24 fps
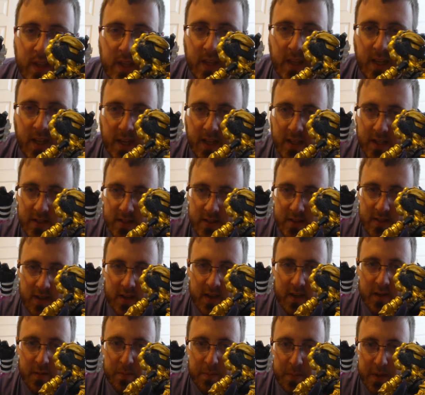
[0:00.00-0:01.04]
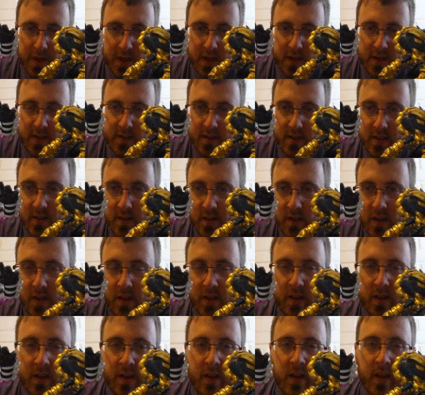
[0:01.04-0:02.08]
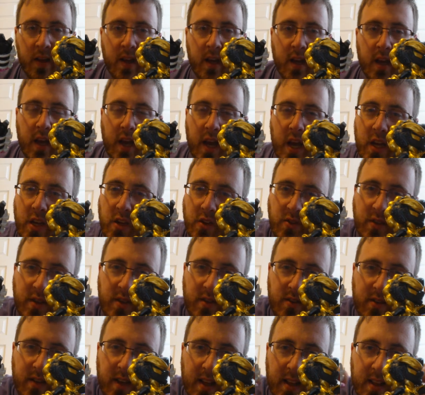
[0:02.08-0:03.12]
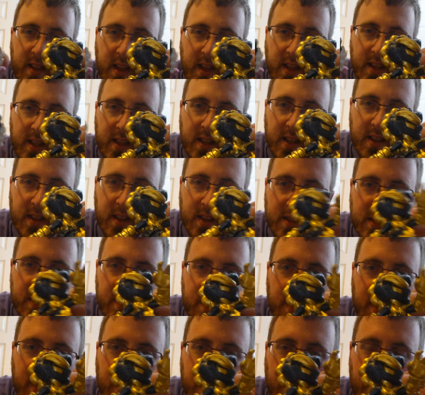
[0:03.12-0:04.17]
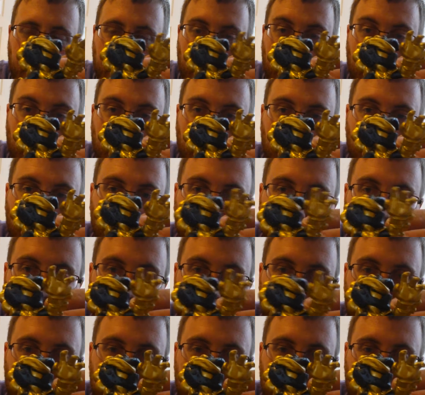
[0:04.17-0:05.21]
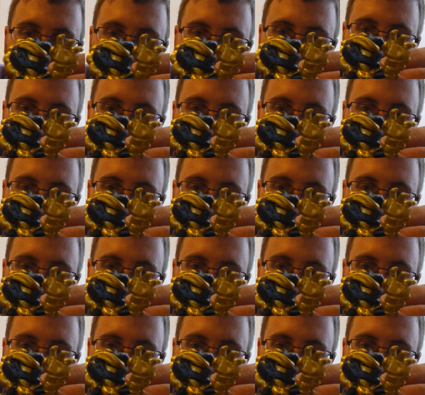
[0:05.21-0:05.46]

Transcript: Yes, a comparison. I usually do not like the legendary versions in